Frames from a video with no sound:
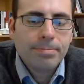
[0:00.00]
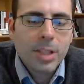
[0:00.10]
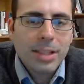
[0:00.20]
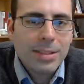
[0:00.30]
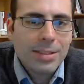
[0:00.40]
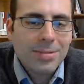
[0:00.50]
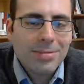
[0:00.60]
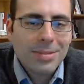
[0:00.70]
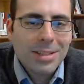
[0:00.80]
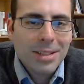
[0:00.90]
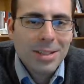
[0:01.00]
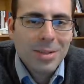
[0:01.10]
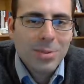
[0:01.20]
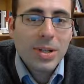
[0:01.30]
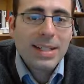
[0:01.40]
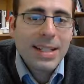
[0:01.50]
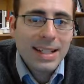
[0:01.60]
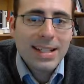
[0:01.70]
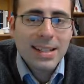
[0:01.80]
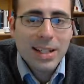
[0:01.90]
And poetic
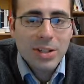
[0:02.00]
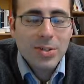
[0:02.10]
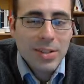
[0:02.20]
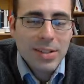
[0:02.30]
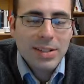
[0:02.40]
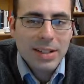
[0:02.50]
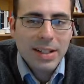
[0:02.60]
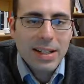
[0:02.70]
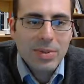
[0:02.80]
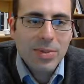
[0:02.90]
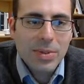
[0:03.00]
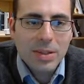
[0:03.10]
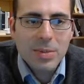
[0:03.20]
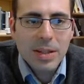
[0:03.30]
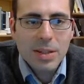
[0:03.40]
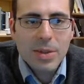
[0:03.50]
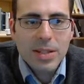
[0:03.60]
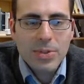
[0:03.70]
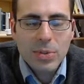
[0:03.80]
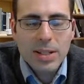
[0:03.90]
techniques and characteristics, I guess, we've talked about in the
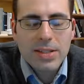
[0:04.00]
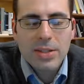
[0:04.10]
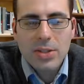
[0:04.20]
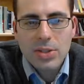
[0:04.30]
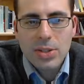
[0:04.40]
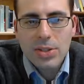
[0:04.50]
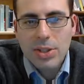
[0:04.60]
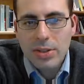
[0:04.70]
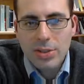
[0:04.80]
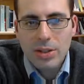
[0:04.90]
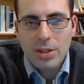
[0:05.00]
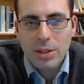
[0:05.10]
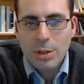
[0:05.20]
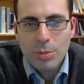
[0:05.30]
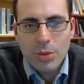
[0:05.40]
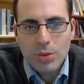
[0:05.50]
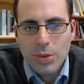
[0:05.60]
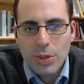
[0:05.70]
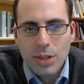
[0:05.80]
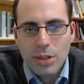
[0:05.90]
past few weeks, and those are genre,
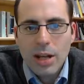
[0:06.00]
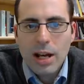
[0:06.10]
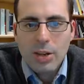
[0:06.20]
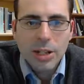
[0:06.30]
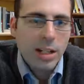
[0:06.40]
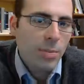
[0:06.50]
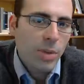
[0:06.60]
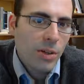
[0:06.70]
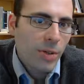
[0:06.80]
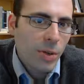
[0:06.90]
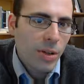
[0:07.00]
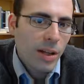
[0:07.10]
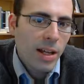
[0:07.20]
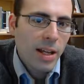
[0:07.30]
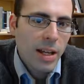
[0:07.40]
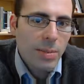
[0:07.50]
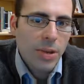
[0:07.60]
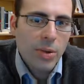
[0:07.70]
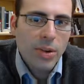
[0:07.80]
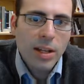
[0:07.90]
persona, irony, metaphor,
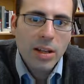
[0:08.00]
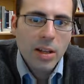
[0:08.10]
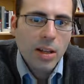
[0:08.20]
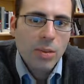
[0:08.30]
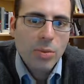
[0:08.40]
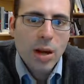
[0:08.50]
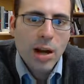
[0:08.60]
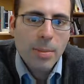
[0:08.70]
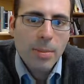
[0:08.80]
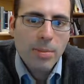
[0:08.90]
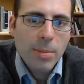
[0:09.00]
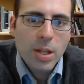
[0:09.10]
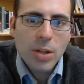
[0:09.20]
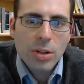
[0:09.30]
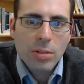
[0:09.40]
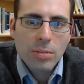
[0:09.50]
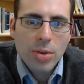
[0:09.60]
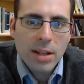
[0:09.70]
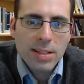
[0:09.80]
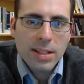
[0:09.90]
ambiguity, rhyme, meter,
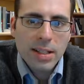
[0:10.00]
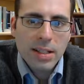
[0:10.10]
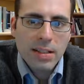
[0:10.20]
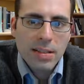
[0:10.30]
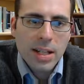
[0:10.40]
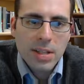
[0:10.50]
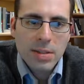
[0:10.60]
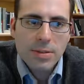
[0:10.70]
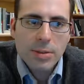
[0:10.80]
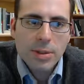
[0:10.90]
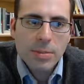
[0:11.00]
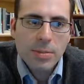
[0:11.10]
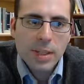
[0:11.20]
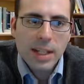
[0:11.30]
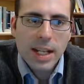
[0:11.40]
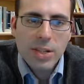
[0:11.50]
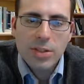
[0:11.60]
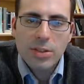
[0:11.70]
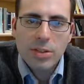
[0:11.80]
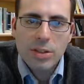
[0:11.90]
prosody, stanza form,
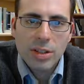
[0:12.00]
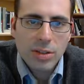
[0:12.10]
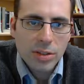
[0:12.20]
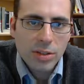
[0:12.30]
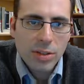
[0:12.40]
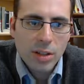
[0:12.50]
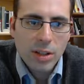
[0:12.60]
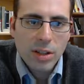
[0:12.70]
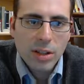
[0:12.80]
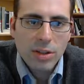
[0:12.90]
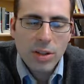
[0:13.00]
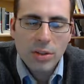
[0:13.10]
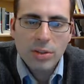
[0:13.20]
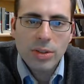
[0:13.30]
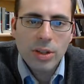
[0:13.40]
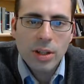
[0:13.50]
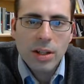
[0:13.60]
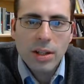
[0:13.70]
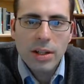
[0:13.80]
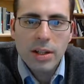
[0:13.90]
lineation, diction, and tone.
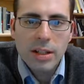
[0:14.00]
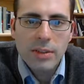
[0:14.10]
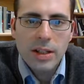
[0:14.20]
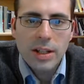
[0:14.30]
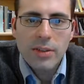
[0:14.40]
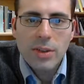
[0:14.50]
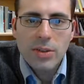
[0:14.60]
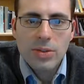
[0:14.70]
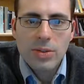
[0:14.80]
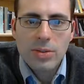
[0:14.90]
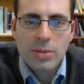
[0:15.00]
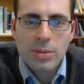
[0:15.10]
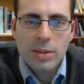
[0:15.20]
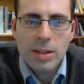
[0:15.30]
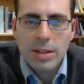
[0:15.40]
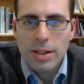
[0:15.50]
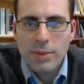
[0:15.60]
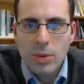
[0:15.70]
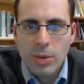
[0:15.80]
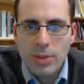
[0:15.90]
And if any of those,
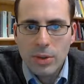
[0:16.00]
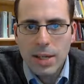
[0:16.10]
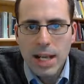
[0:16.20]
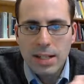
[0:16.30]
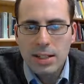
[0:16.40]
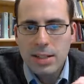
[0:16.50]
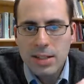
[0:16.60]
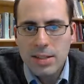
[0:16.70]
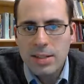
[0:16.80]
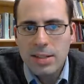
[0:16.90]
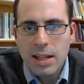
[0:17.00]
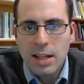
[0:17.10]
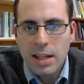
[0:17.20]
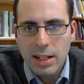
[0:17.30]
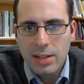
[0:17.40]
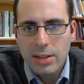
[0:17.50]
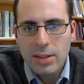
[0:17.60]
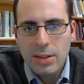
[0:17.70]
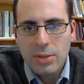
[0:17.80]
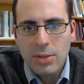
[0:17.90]
if you can't at least connect
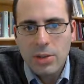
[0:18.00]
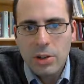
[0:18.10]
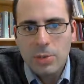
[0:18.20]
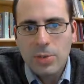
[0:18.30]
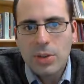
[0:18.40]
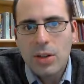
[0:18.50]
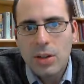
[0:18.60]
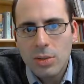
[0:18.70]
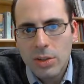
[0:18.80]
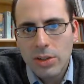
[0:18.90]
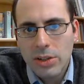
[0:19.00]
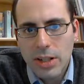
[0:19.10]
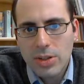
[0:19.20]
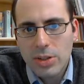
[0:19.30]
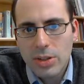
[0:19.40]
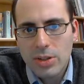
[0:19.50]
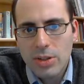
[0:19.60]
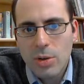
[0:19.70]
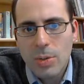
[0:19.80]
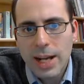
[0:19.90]
those terms with the lecture that you
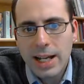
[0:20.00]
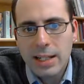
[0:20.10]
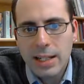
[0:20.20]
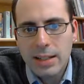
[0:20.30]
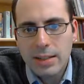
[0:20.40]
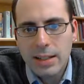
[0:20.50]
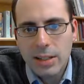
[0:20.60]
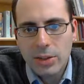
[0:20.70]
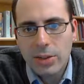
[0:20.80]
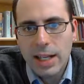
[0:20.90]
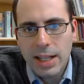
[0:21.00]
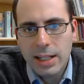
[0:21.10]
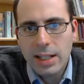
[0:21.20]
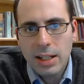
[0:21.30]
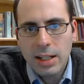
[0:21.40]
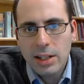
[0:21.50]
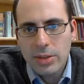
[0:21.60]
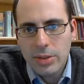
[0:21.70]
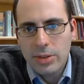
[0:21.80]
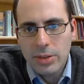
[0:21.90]
should go back and take a look at in
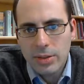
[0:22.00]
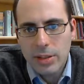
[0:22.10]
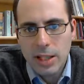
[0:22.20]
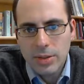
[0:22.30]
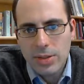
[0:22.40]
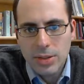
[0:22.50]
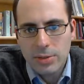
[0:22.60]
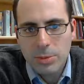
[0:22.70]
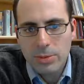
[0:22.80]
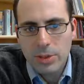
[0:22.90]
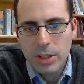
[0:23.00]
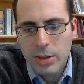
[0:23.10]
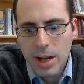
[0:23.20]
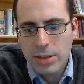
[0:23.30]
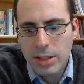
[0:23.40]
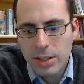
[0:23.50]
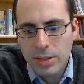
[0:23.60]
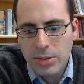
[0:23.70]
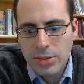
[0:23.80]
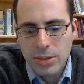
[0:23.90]
order to get yourself more fully grounded in
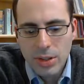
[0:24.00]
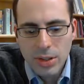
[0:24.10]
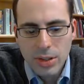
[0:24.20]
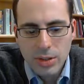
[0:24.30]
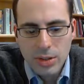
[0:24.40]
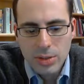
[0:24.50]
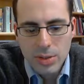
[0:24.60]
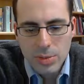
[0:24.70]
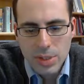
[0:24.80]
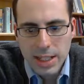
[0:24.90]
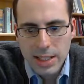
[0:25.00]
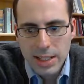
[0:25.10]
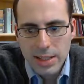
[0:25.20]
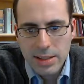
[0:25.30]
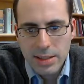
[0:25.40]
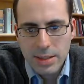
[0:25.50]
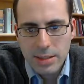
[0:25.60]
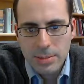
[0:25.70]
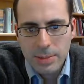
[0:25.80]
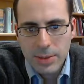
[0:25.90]
those terms and techniques,
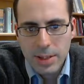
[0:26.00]
then